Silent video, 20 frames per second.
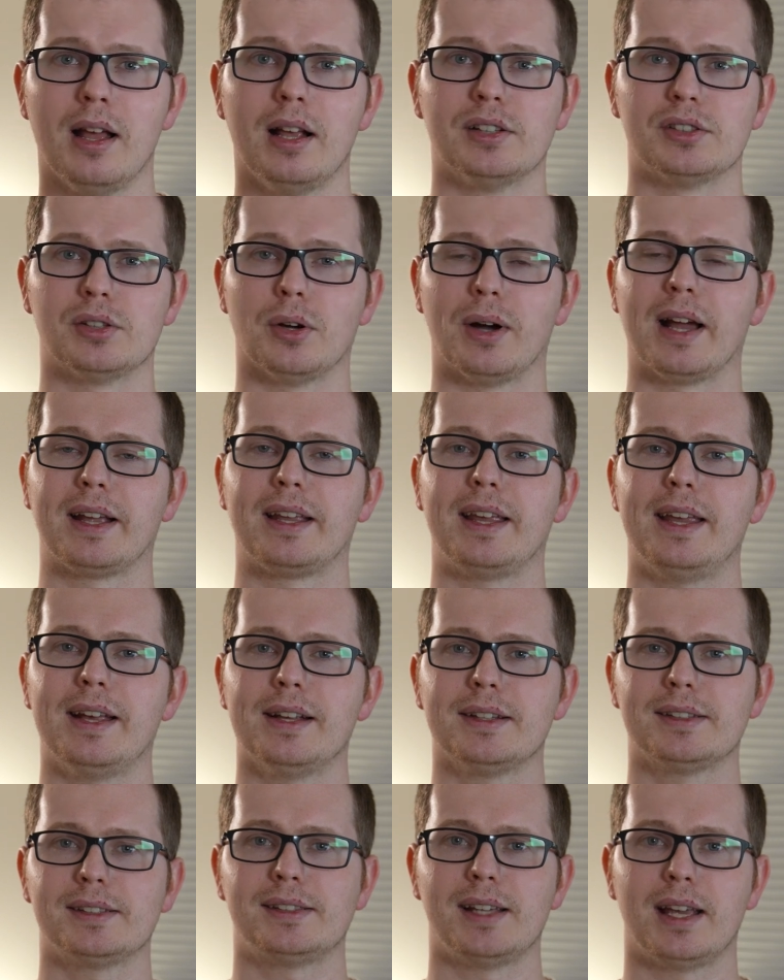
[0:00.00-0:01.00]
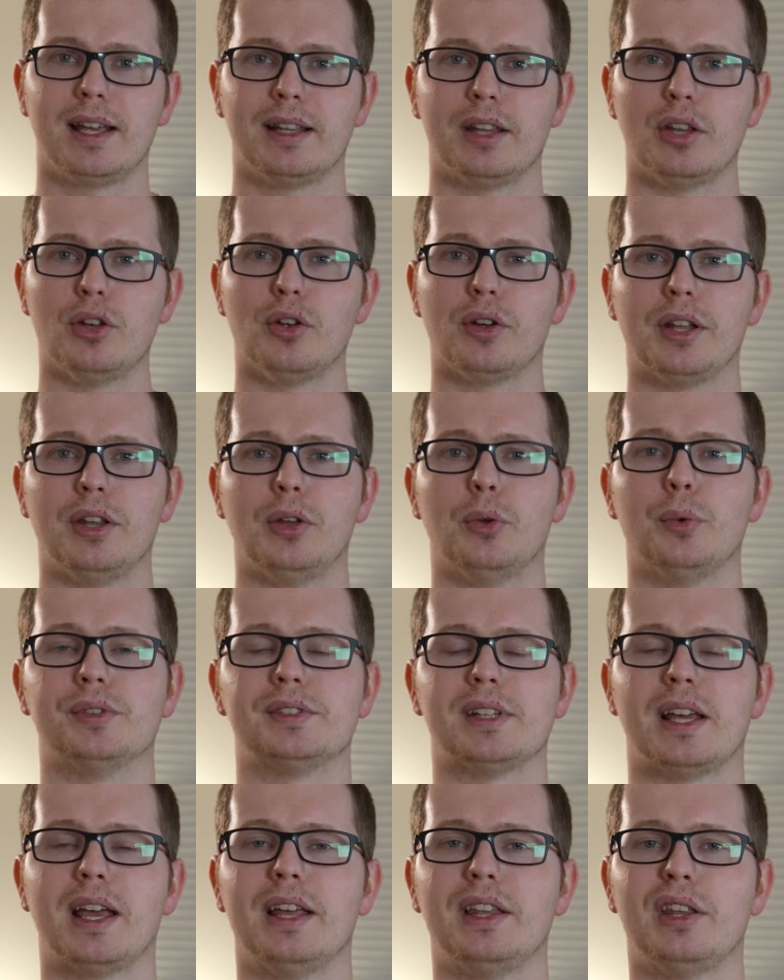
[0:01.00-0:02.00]
So I can't say that you can
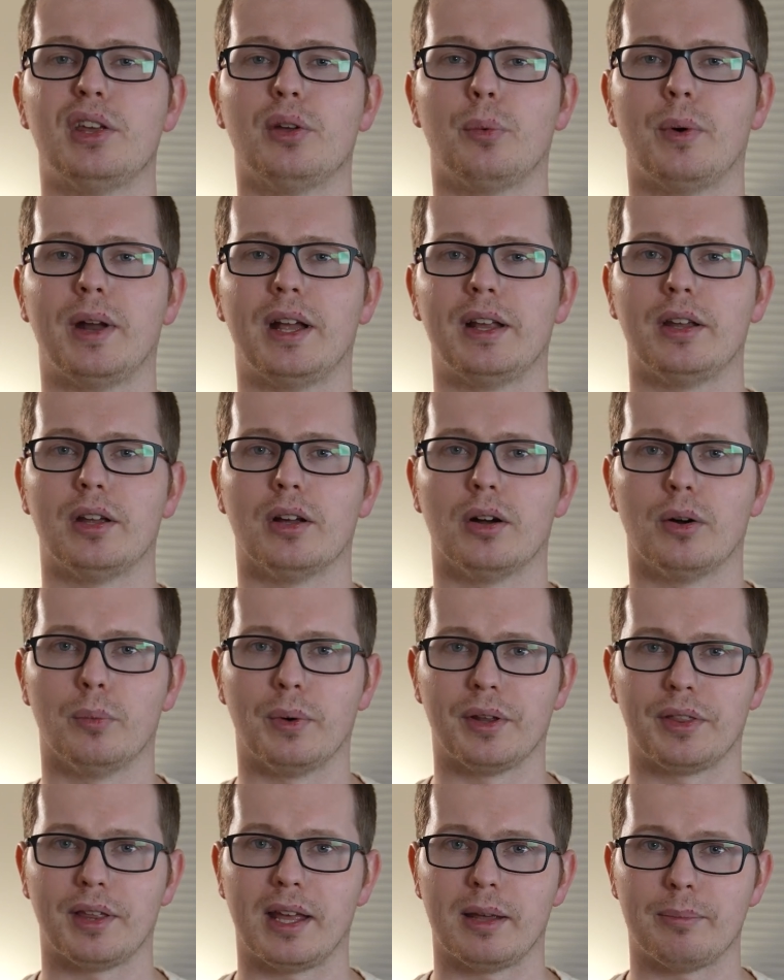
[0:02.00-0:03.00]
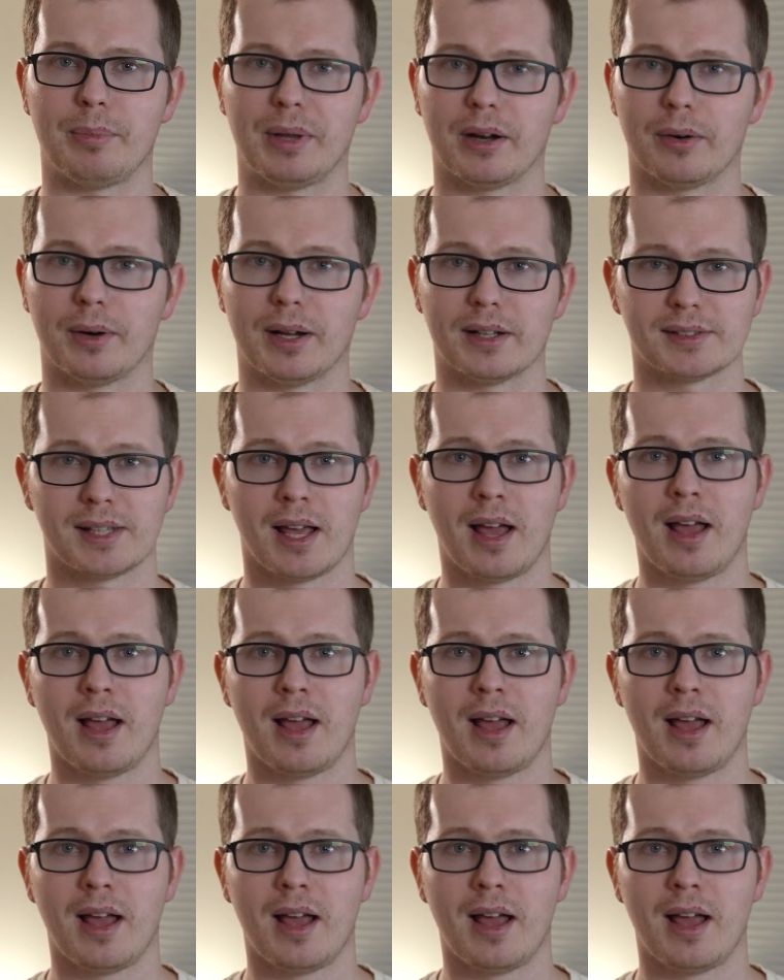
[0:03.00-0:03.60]
use any radio with APRS.